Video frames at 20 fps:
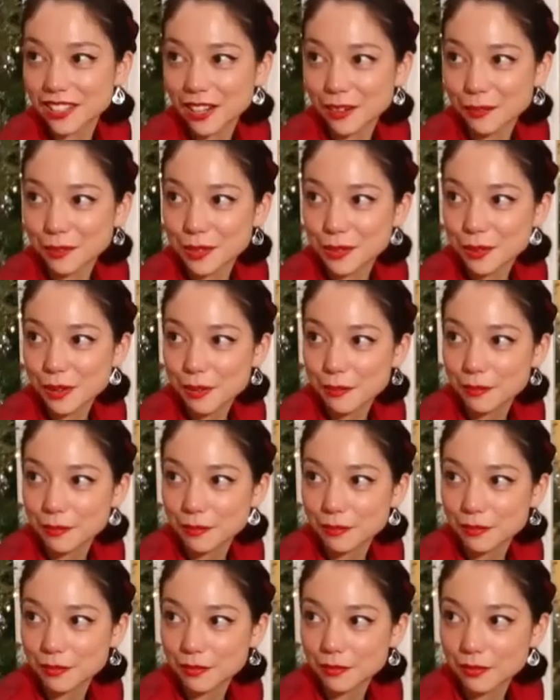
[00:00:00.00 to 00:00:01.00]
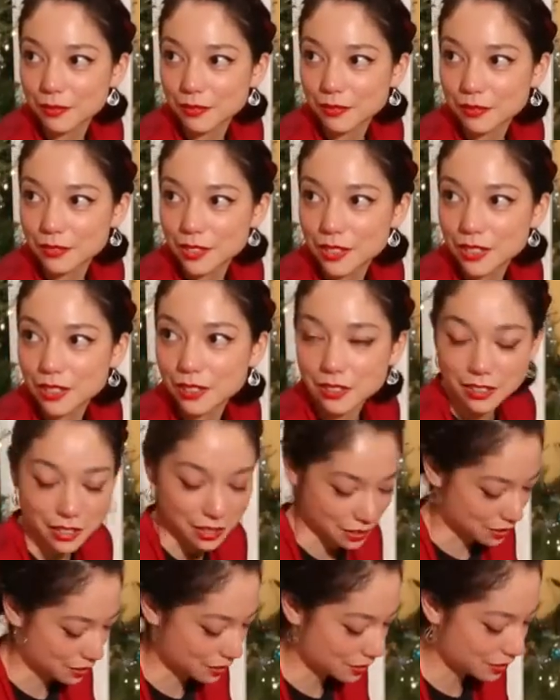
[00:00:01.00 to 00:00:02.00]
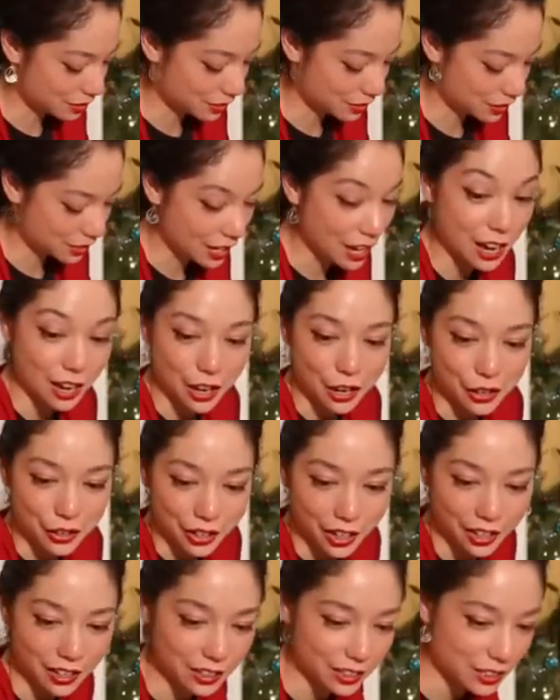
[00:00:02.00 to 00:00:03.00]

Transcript: camera swap just now? Huh, okay.